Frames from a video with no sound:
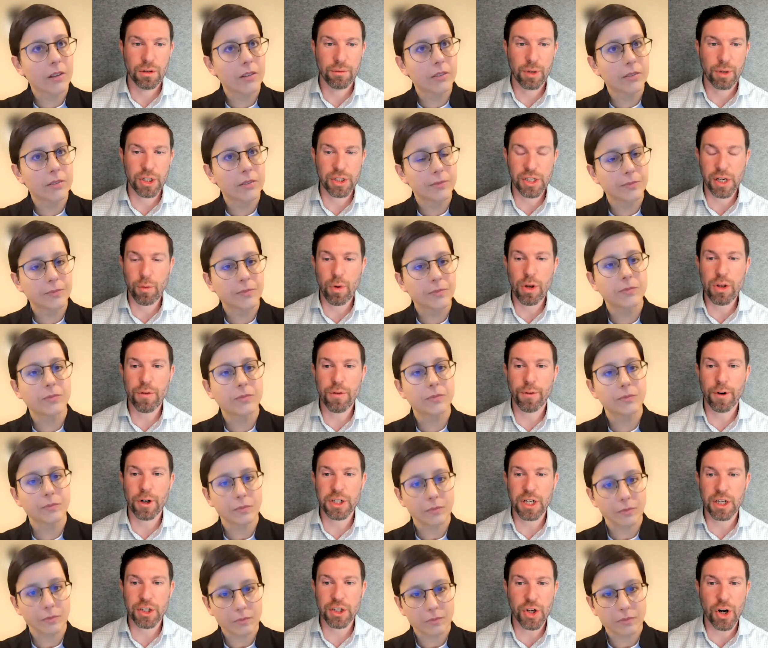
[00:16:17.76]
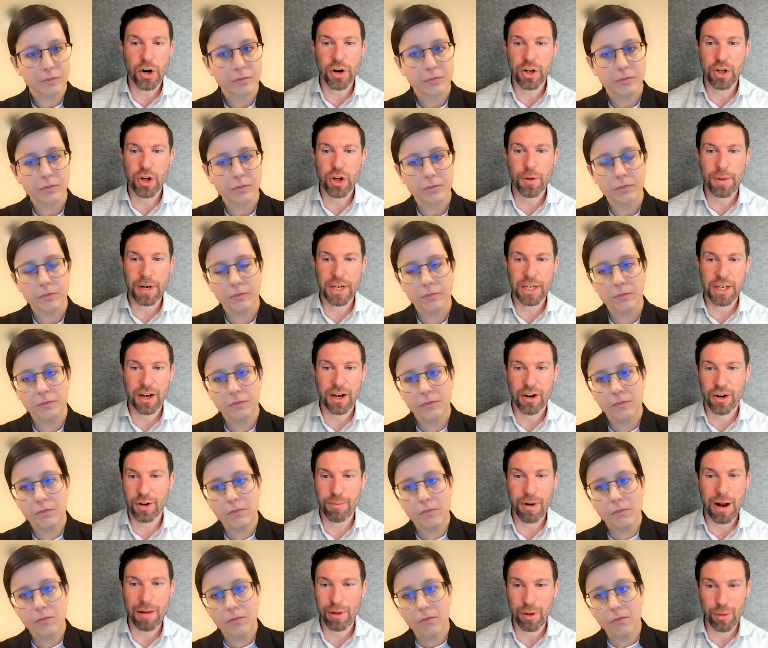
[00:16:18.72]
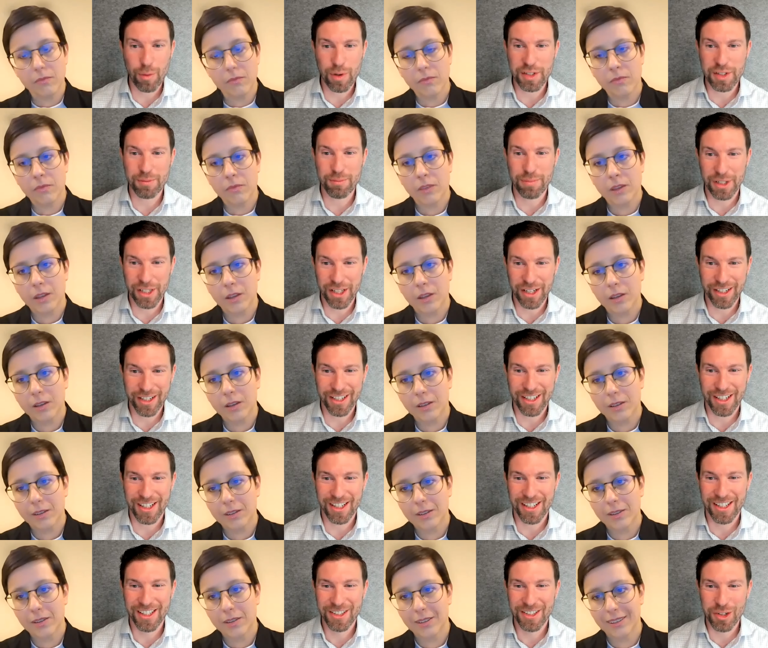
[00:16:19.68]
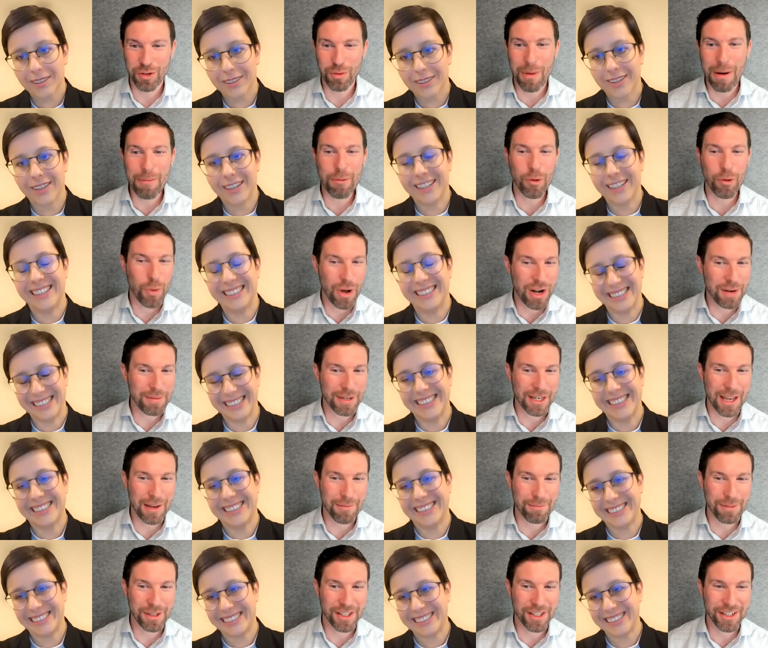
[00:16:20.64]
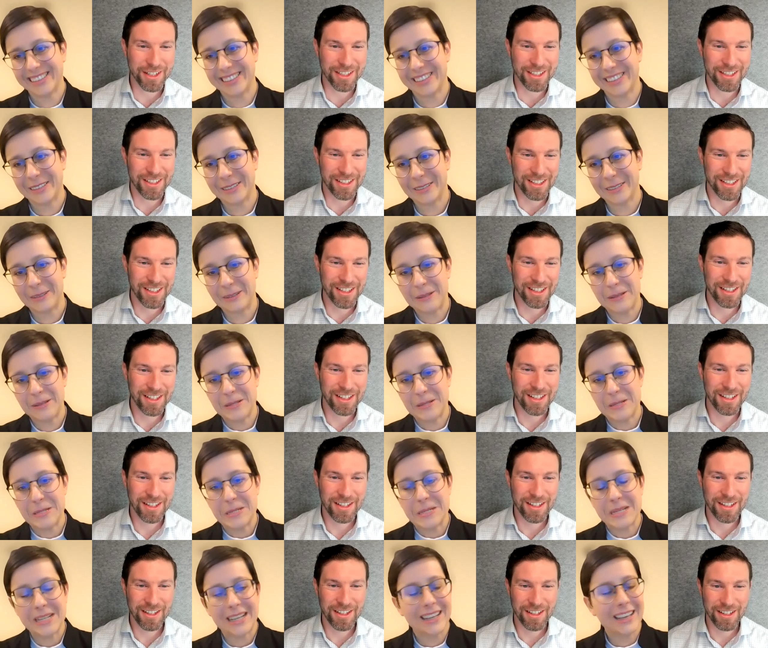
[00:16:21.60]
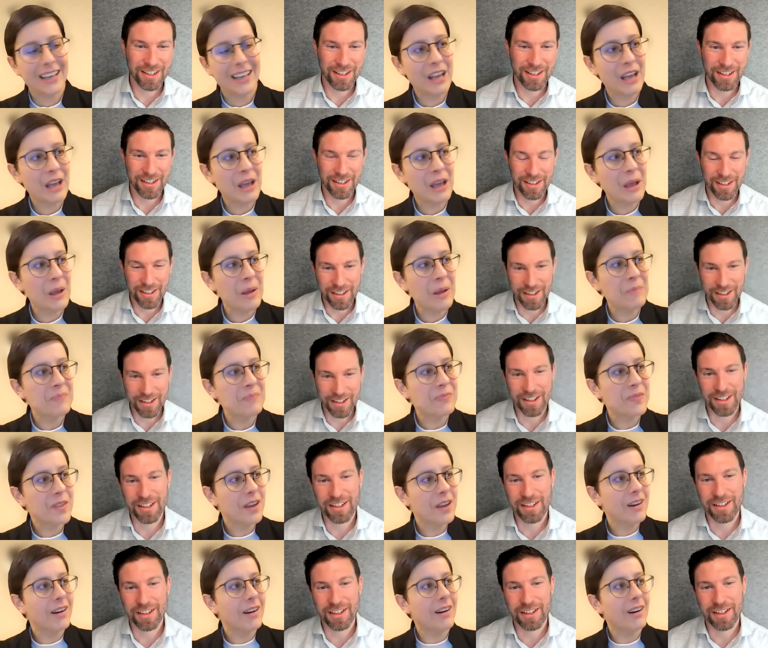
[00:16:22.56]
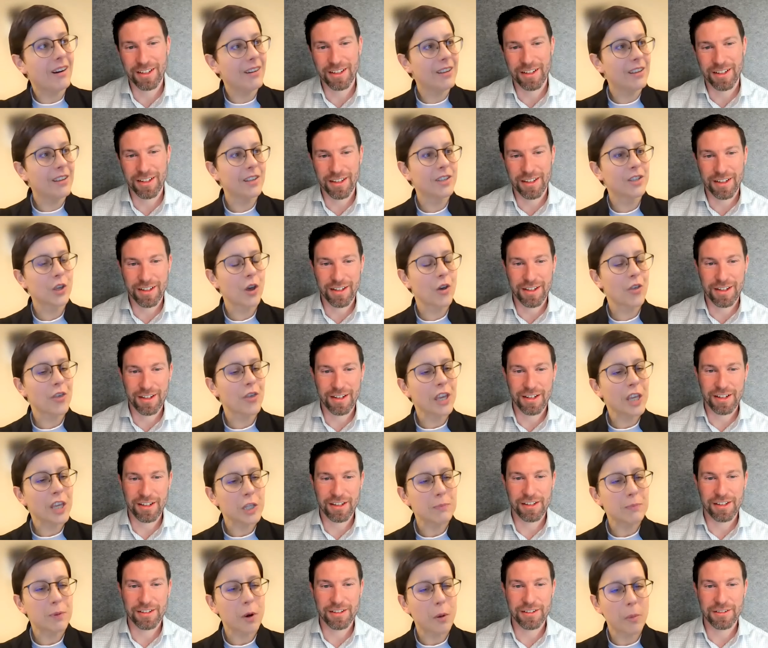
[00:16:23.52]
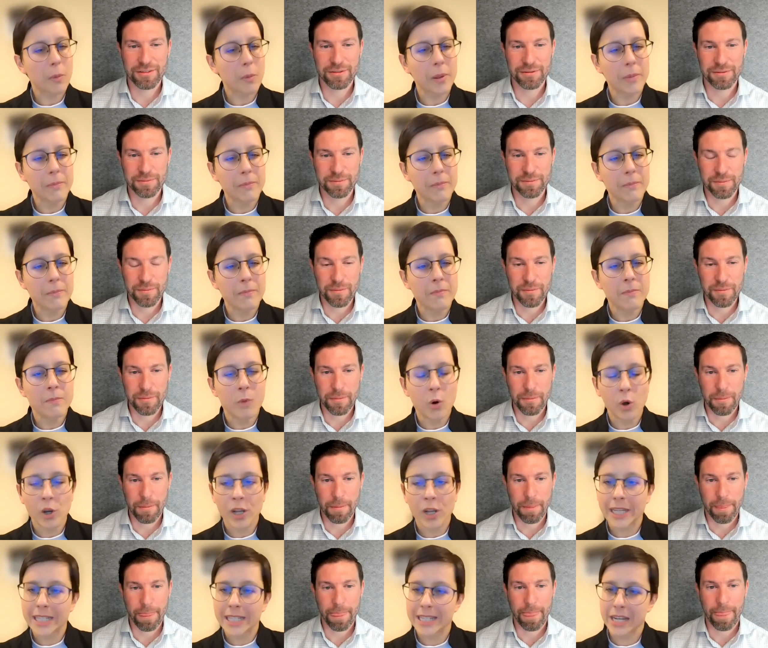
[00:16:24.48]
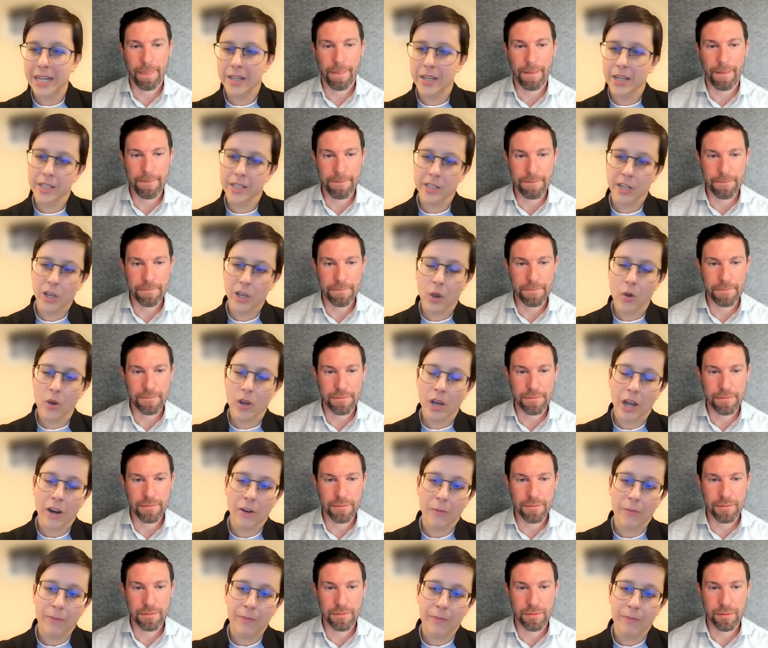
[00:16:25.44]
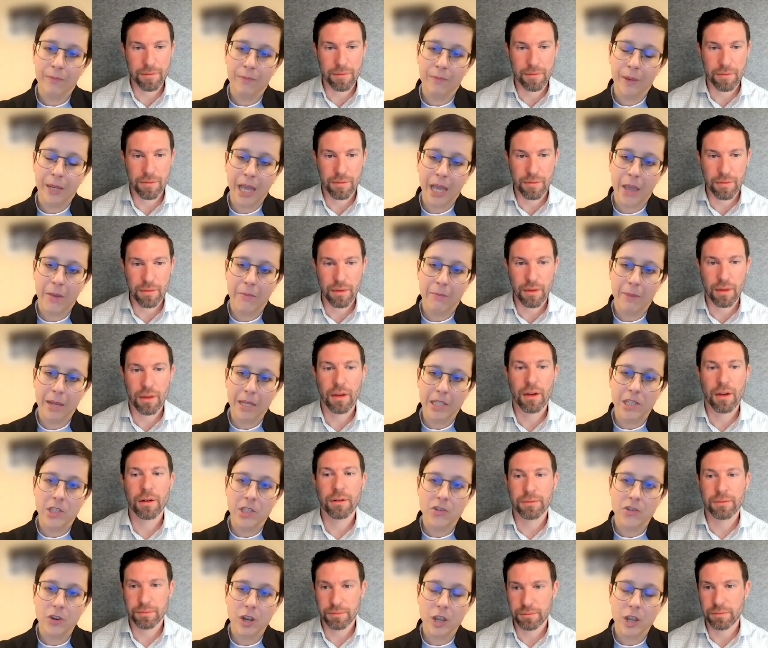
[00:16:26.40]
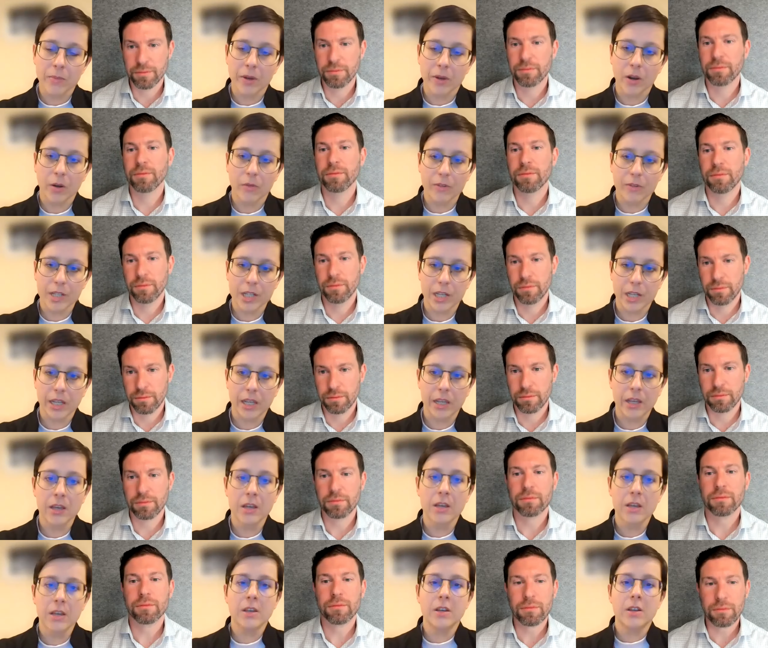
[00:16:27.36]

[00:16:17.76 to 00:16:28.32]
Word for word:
Speaker 1: Because like when you first got started, nobody cared. It probably wasn't political. Do you remember when it became political?
Speaker 2: So I think it's probably more like 10 years ago, kind of became mainstream, and obviously